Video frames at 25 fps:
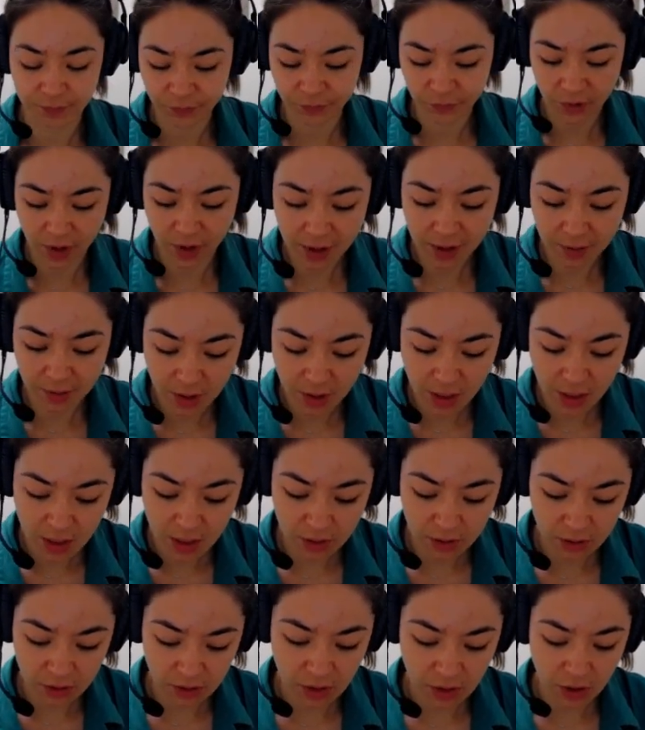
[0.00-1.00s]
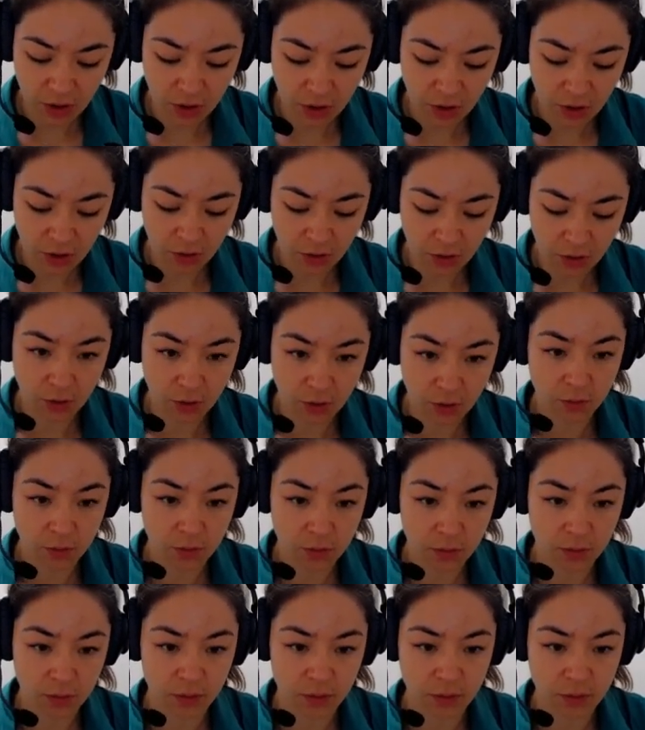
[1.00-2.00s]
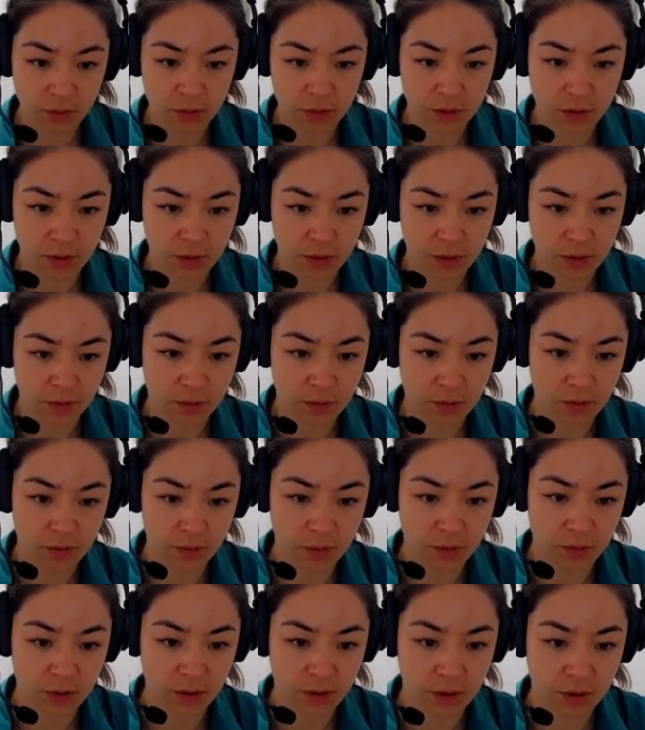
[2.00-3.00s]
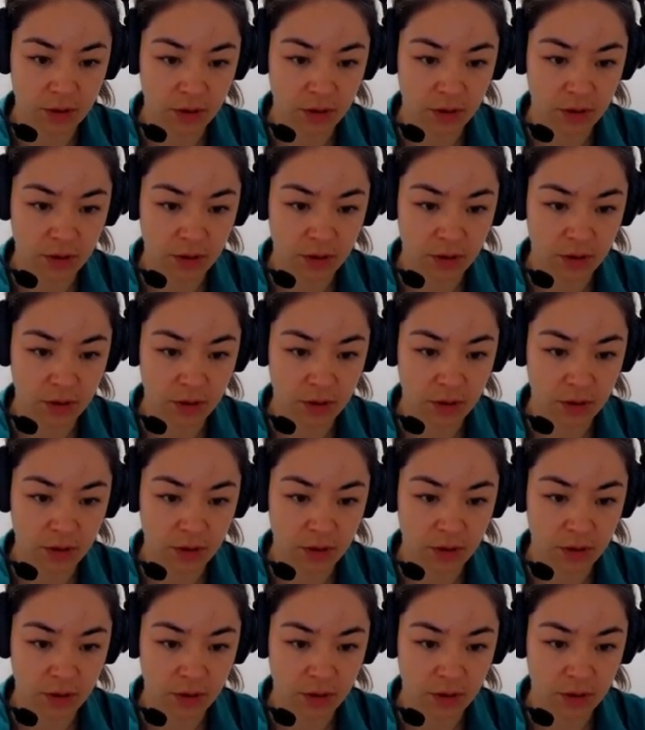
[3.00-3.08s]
right? So we're going to